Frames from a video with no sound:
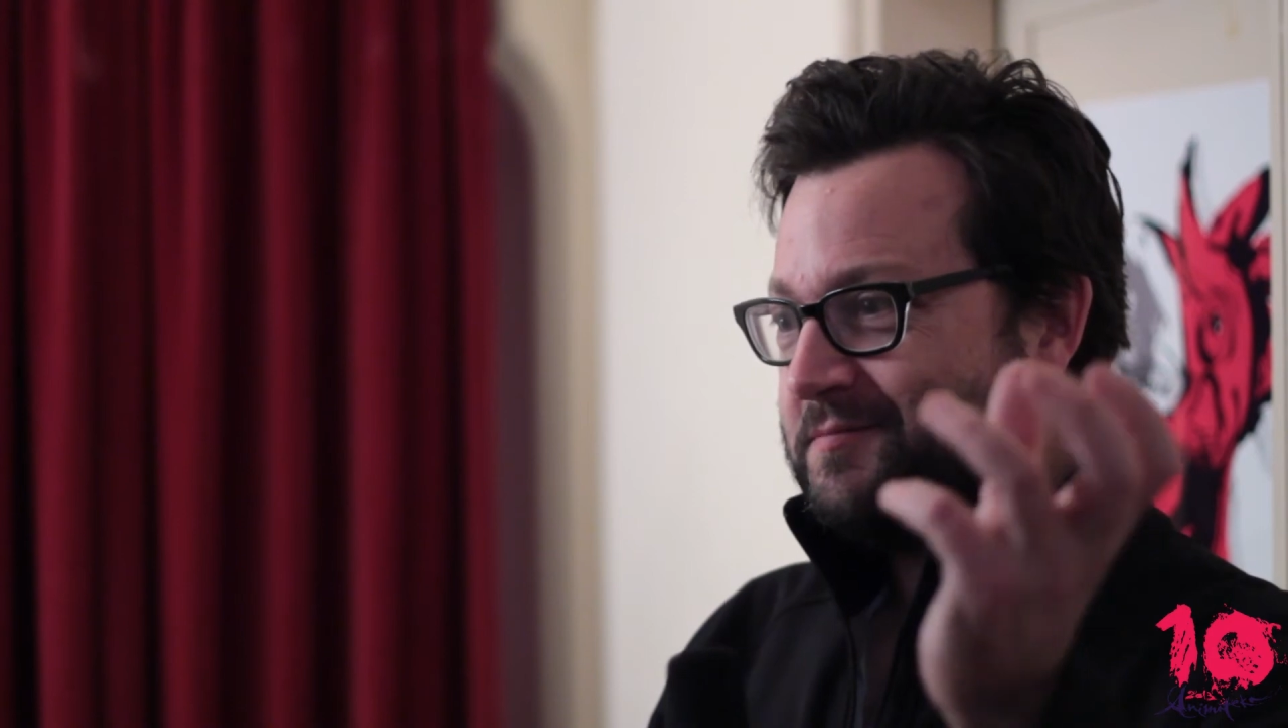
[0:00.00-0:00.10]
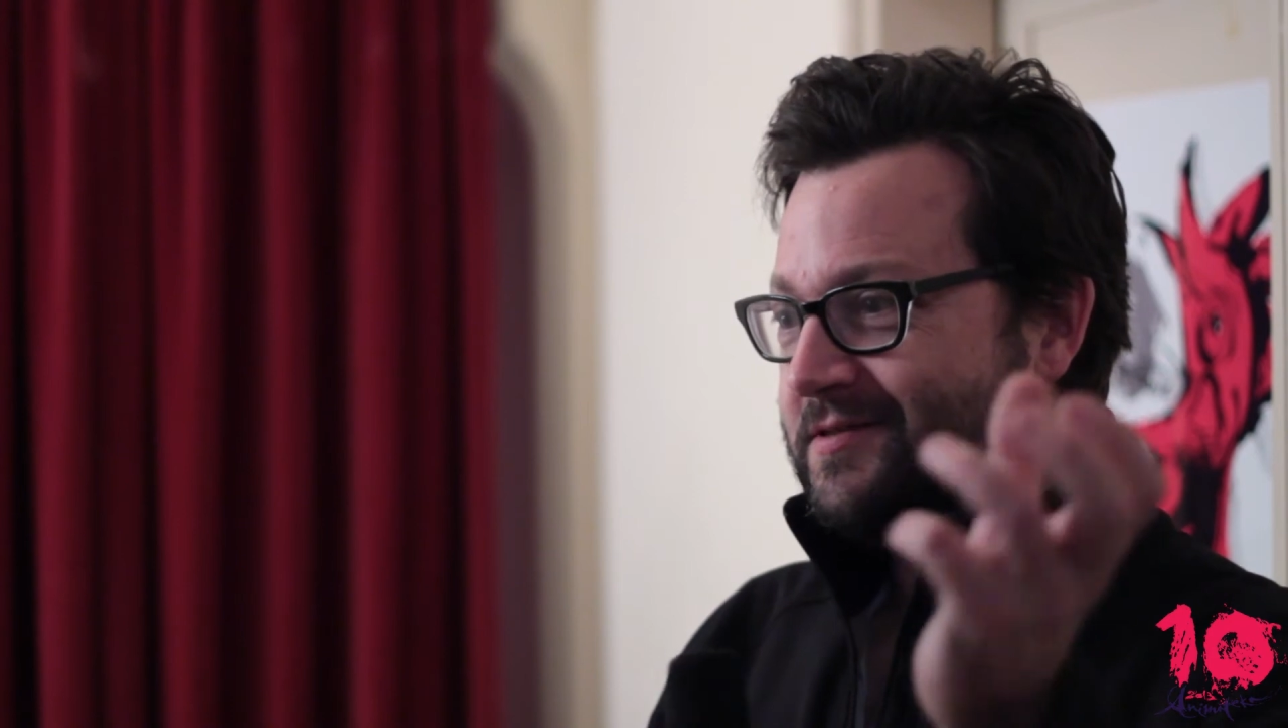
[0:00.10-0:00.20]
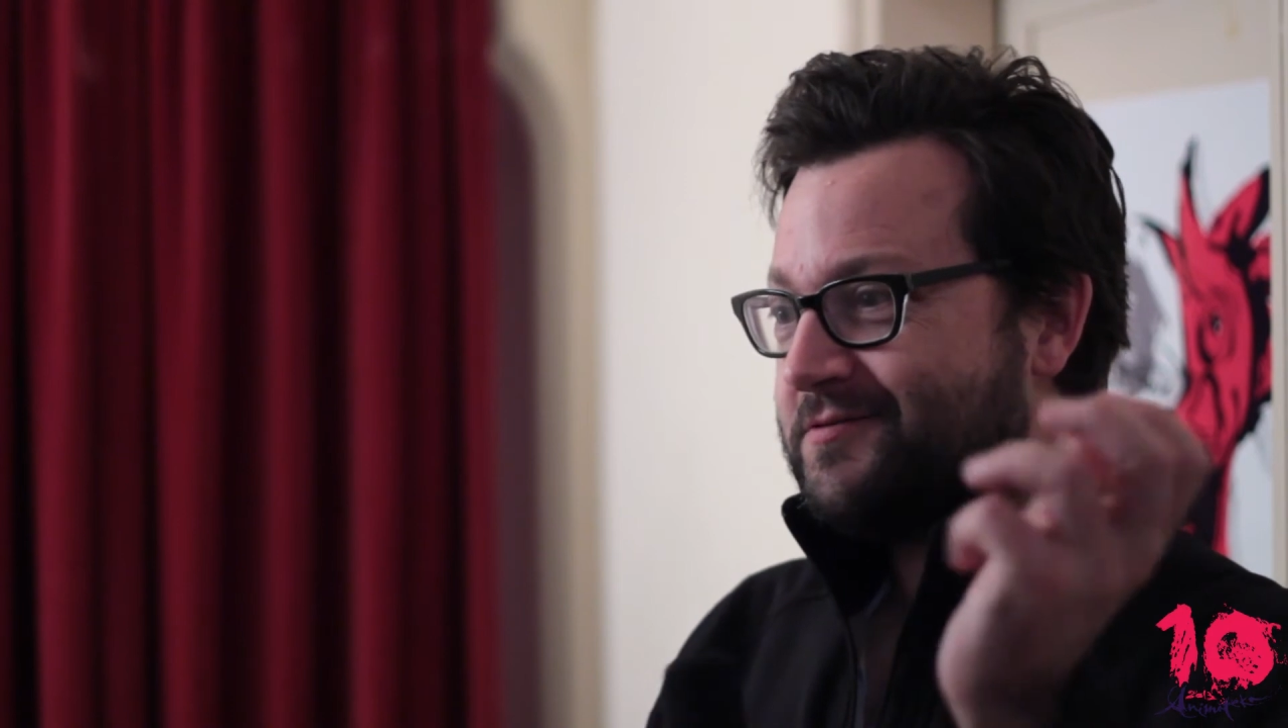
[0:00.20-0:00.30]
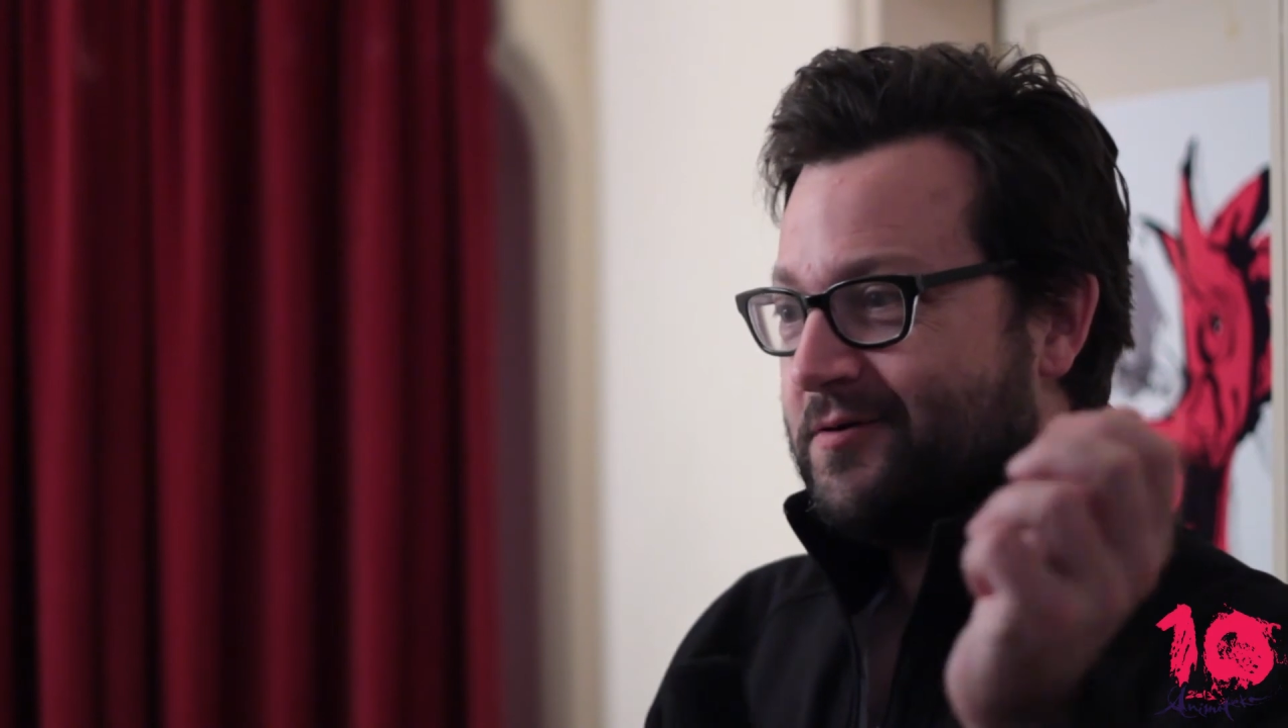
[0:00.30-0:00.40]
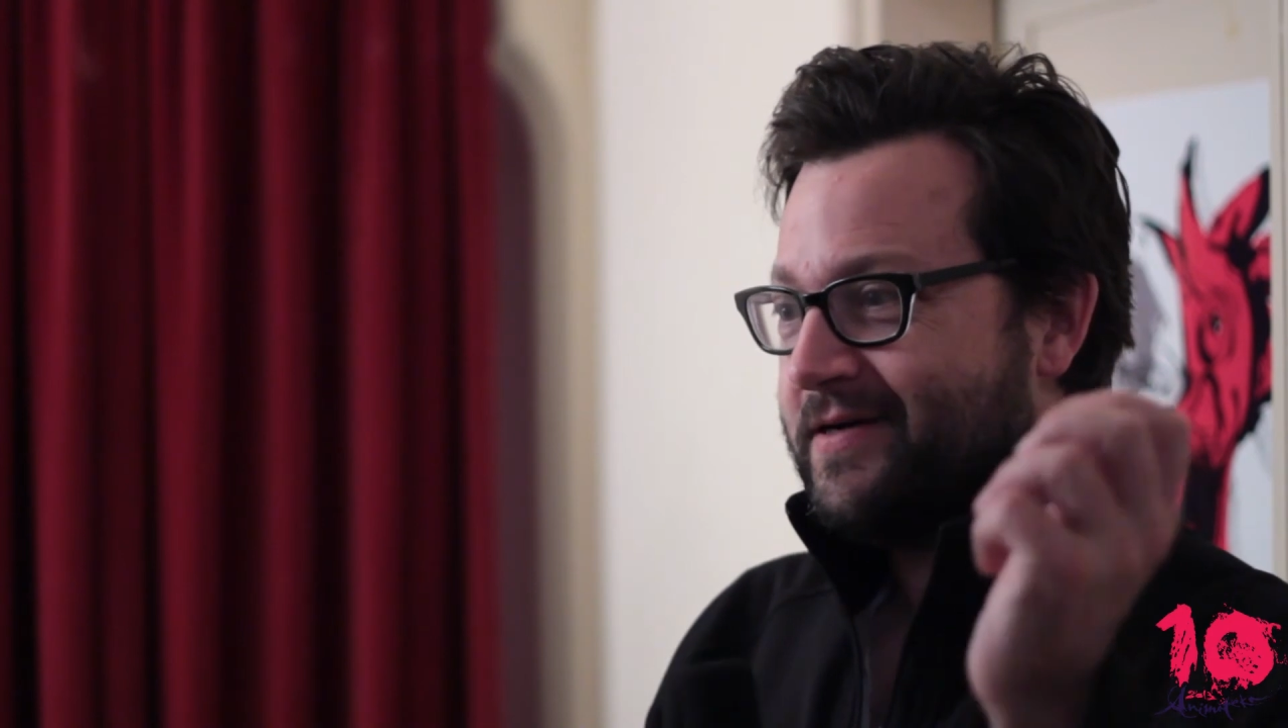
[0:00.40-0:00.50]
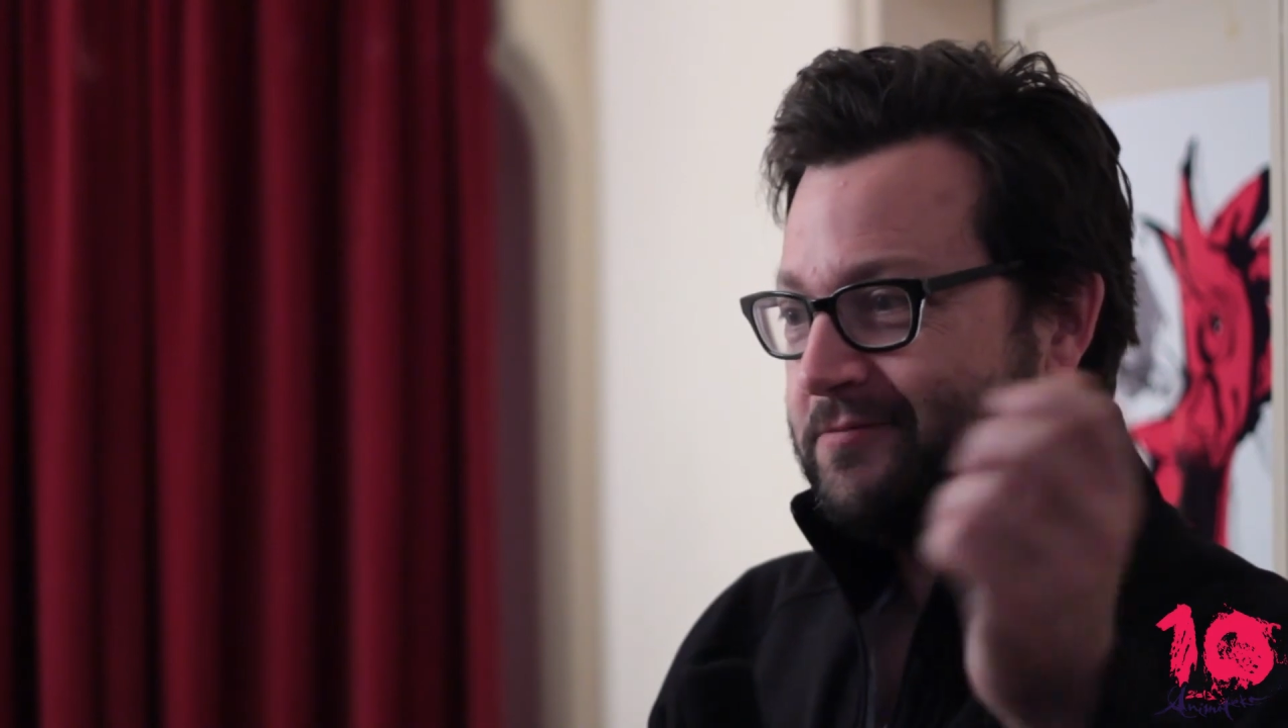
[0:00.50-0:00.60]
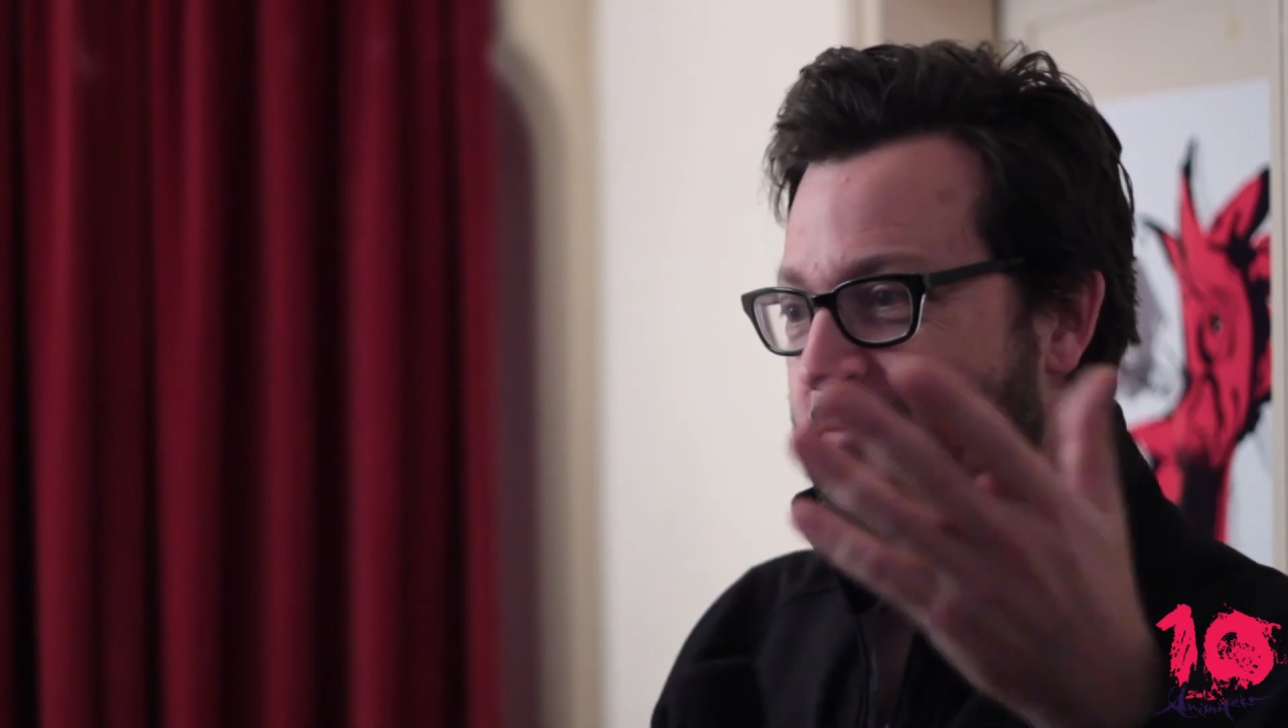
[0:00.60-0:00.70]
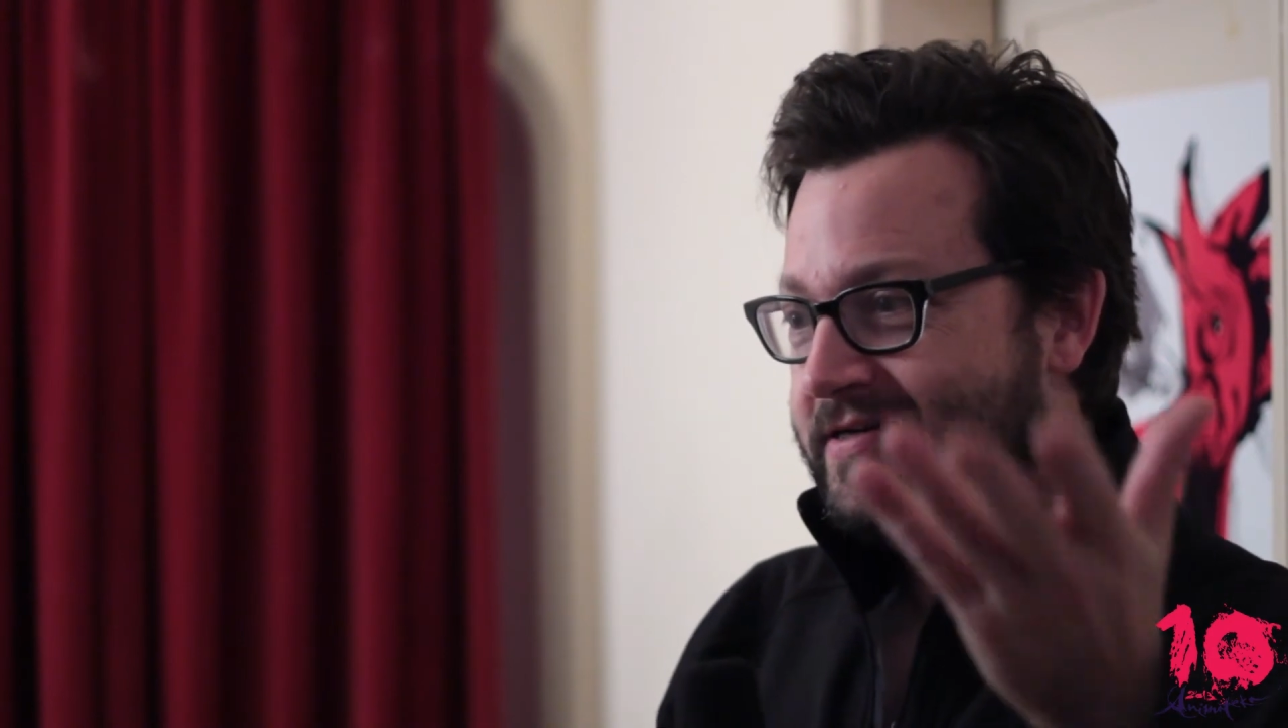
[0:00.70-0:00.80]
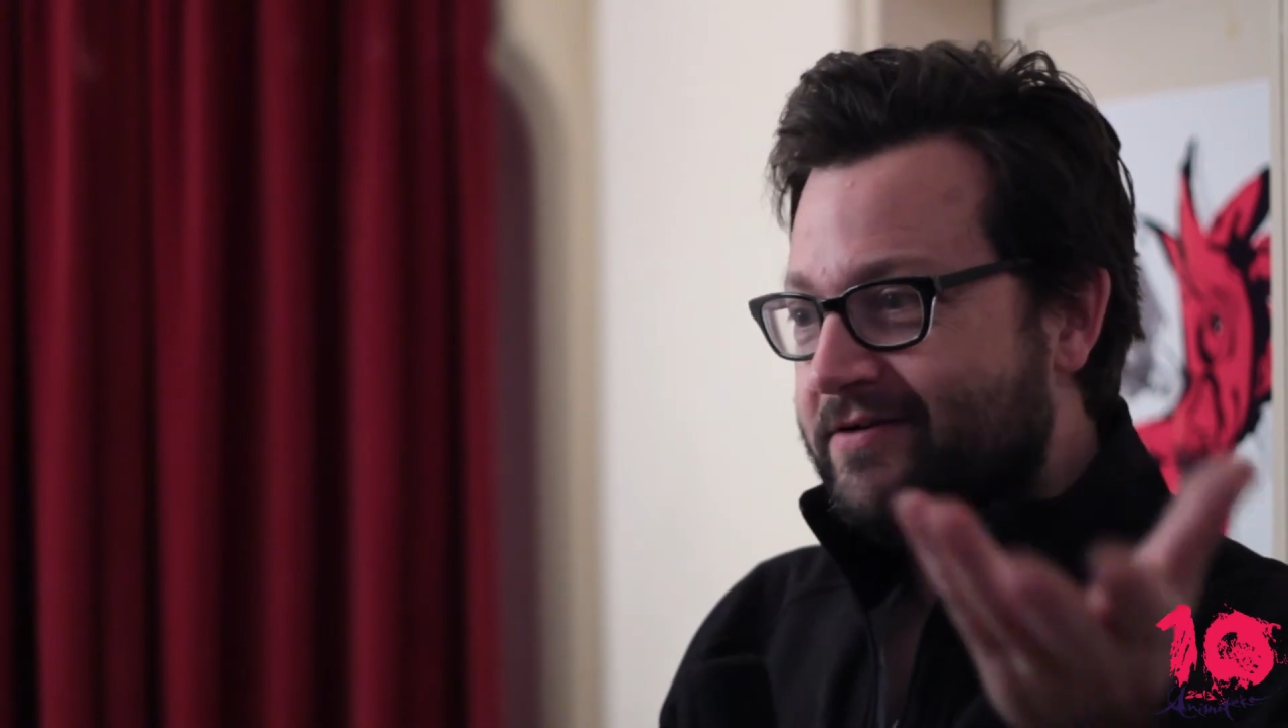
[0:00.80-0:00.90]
that's one